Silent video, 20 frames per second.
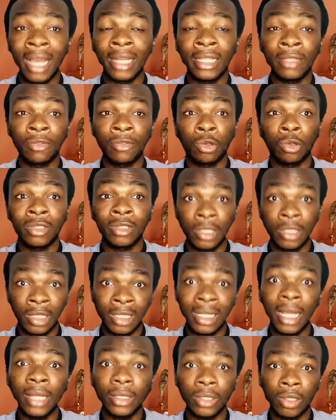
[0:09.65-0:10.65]
and if you
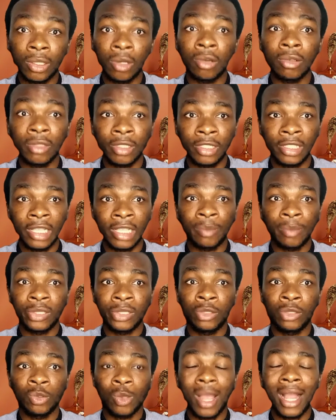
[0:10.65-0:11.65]
understand the
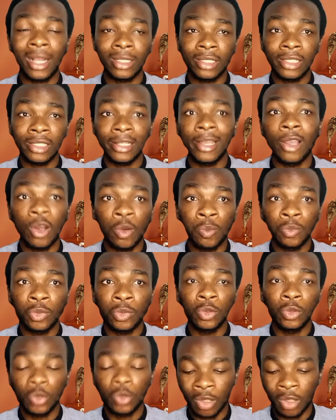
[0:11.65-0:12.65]
concept, it will actually
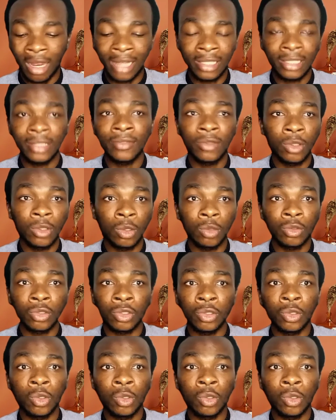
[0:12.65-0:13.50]
help you to achieve goals,